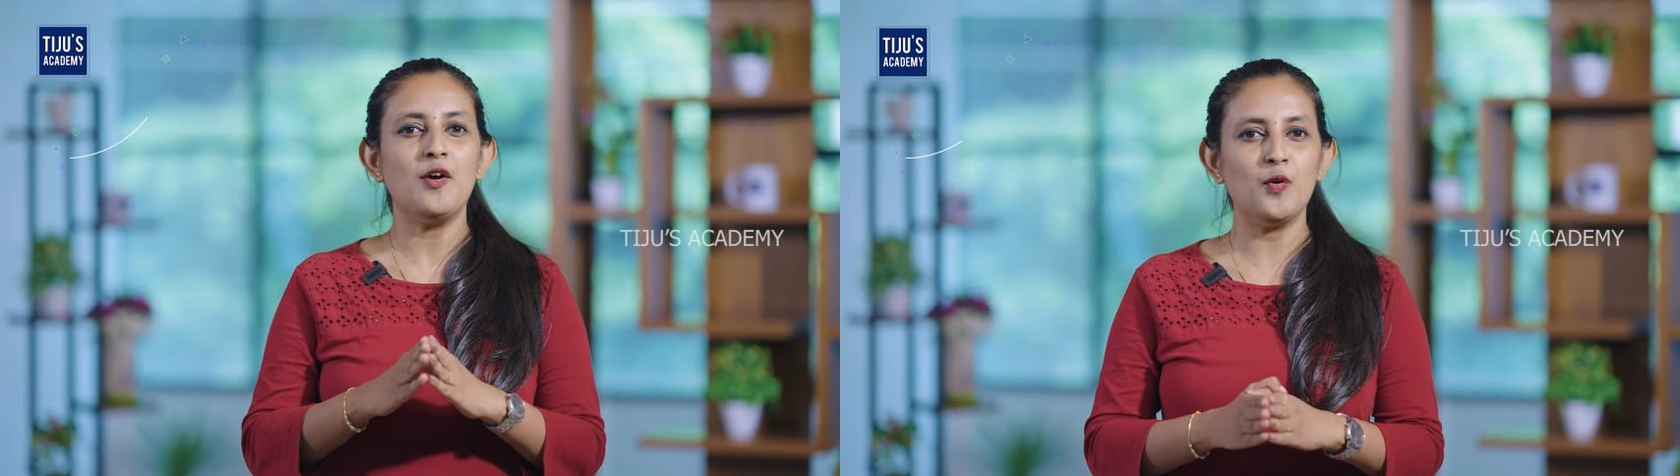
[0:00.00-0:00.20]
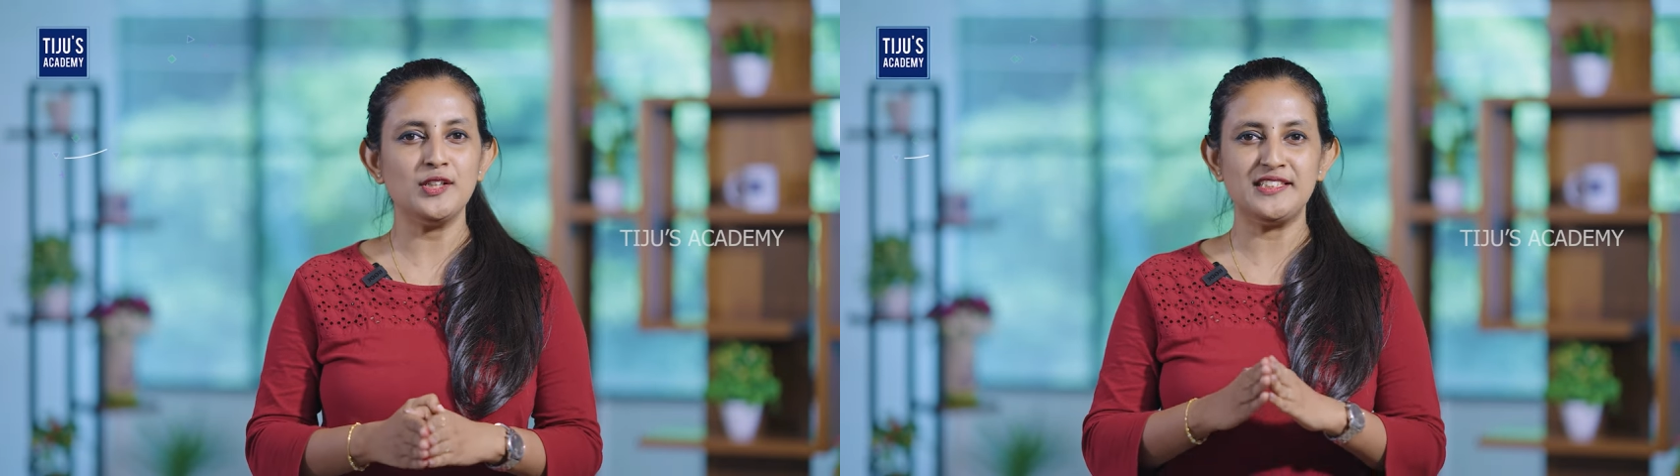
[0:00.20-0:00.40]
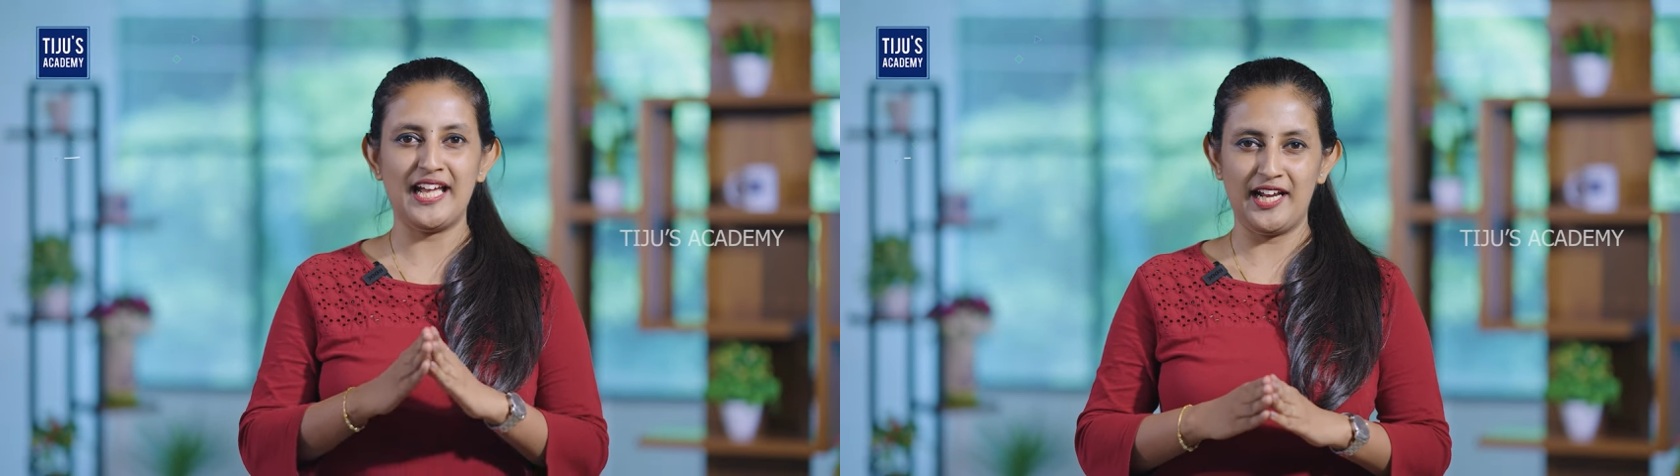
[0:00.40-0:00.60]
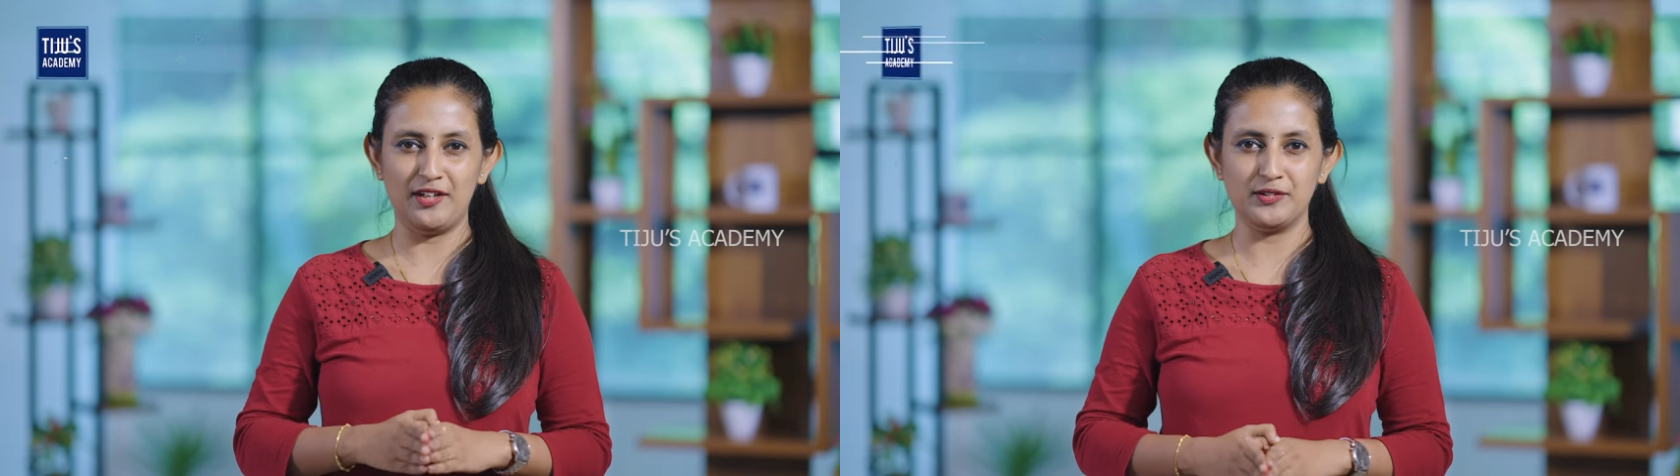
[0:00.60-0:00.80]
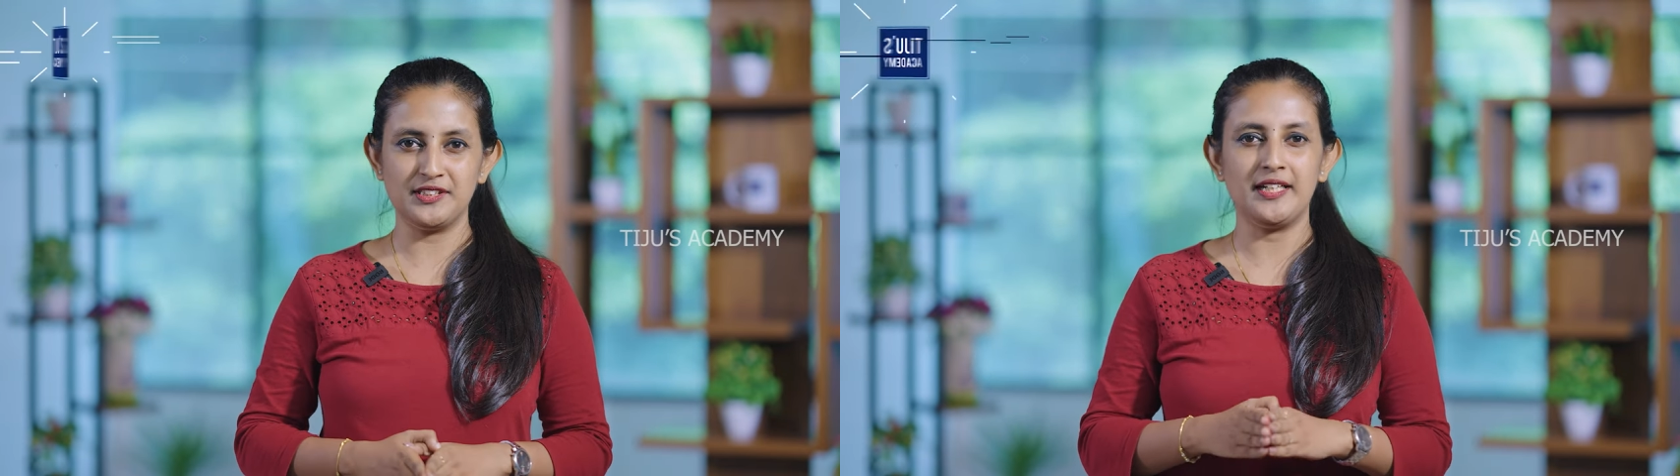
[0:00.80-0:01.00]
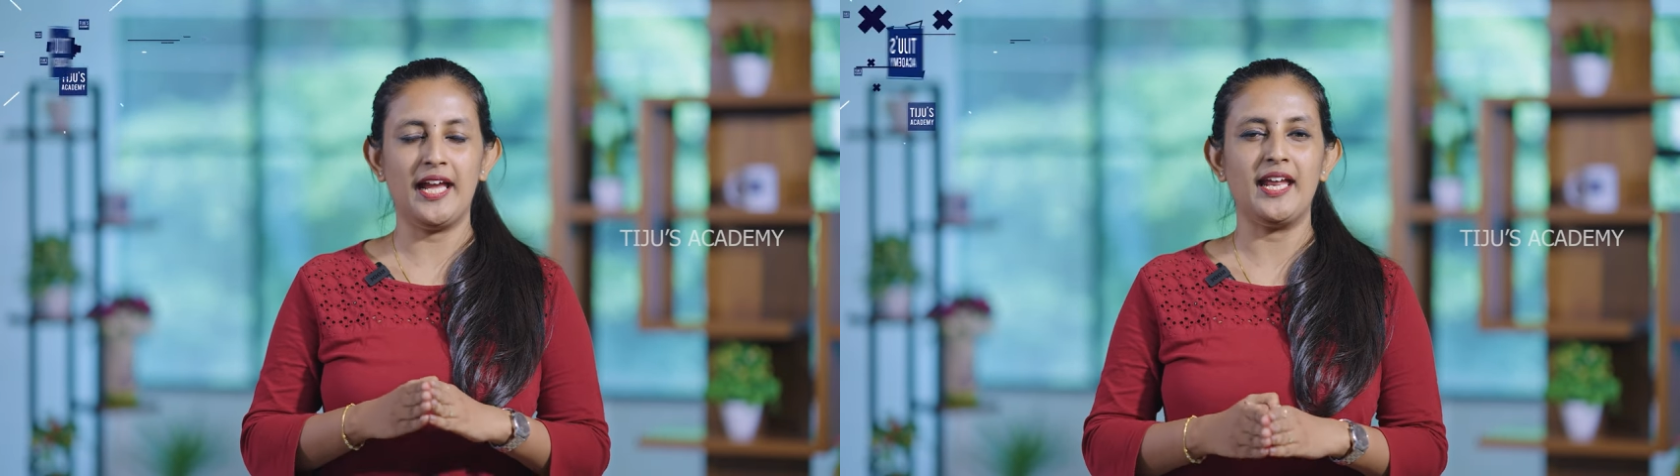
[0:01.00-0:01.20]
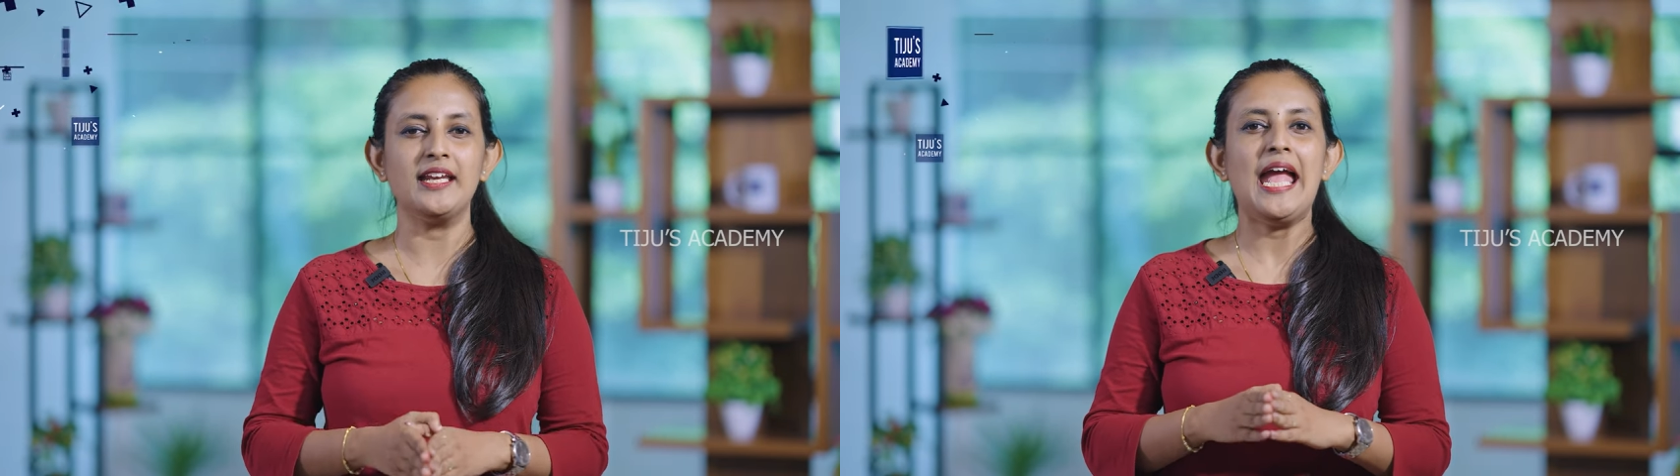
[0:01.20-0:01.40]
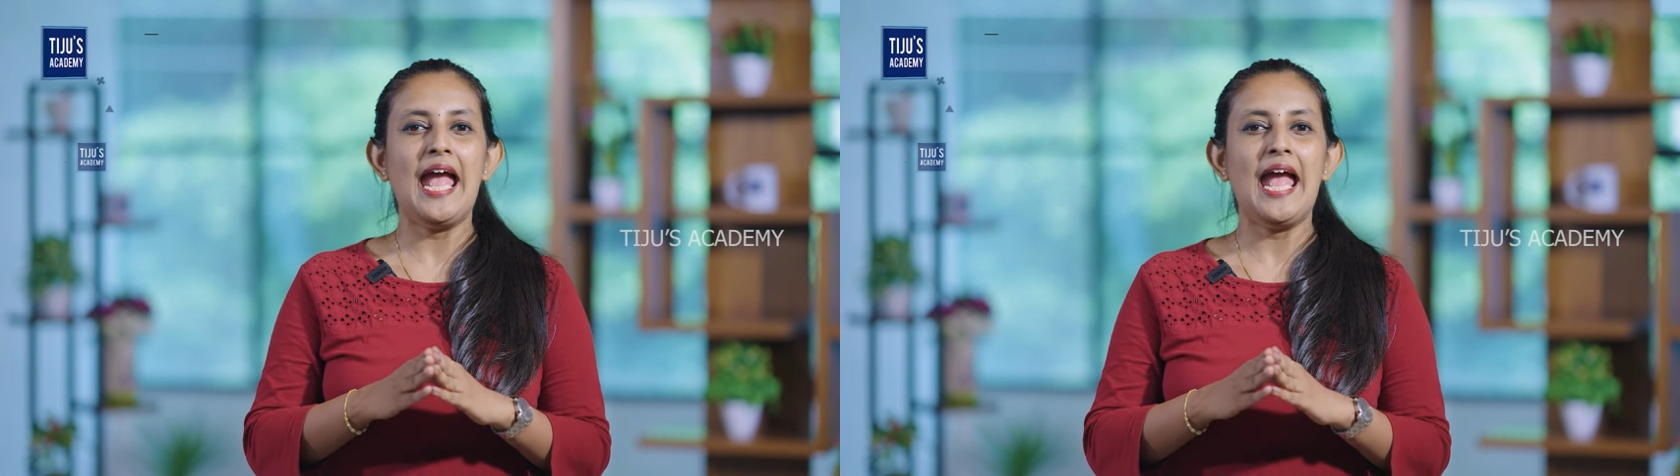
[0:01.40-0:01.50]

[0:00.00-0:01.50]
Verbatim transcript: was diagnosed and